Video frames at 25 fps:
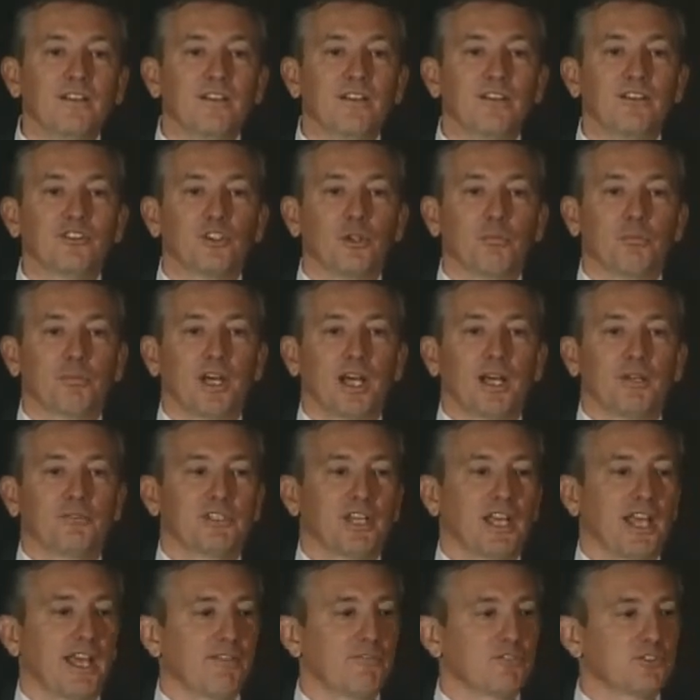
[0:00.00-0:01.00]
Sometimes
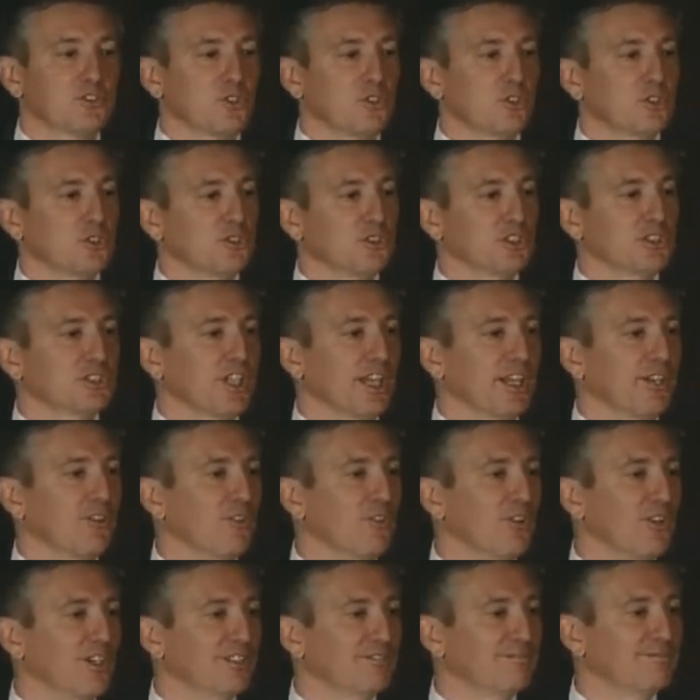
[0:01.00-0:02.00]
they have surgeries later
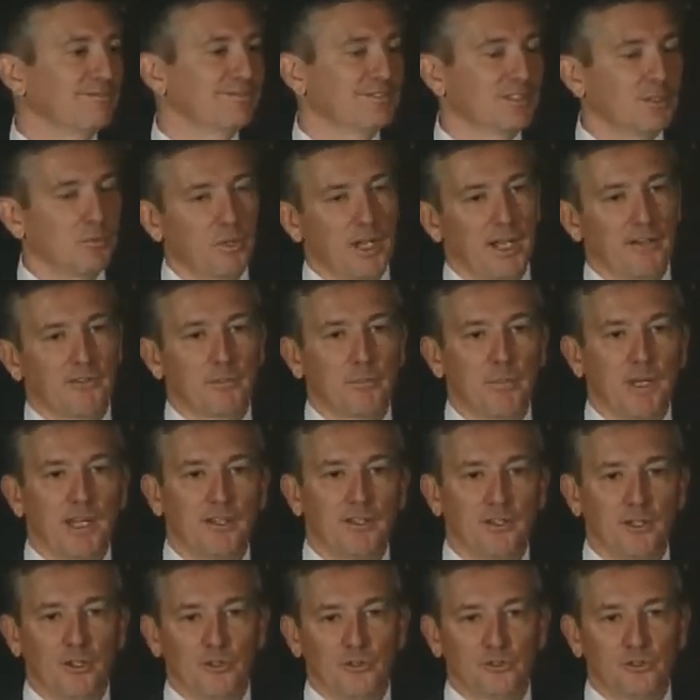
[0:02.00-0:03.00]
on, and we have to pay
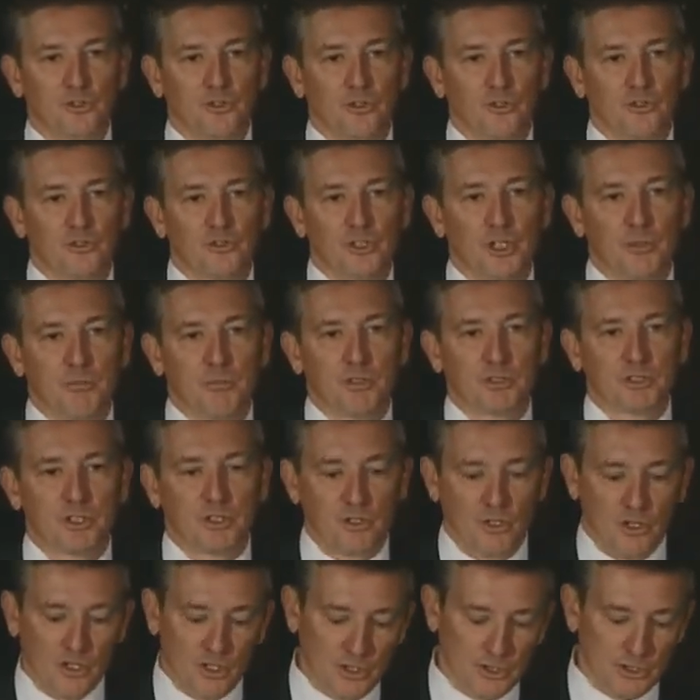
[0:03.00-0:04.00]
those. So those numbers are
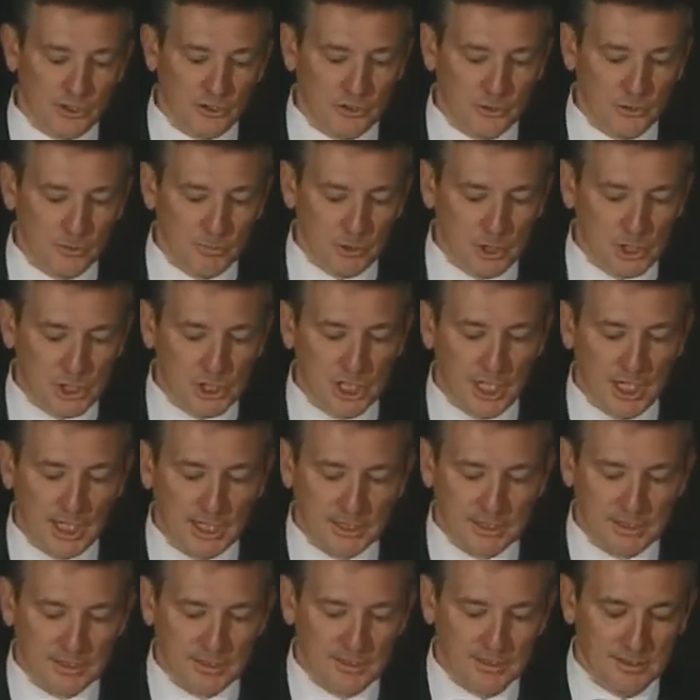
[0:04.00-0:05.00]
hard to
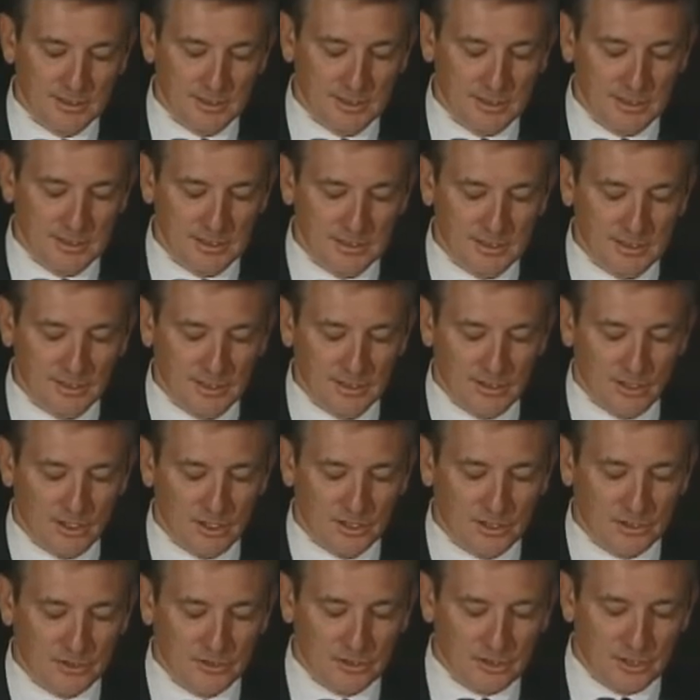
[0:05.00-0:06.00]
project and
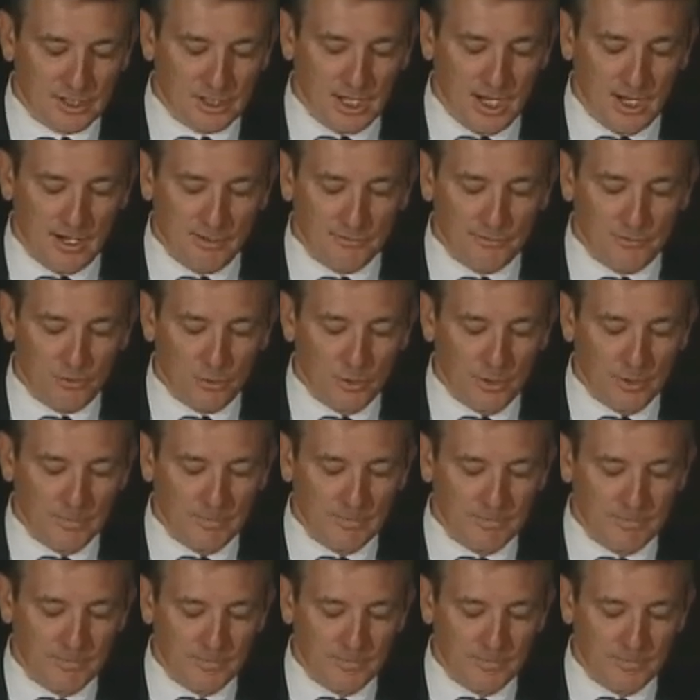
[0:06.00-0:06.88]
hard to account for.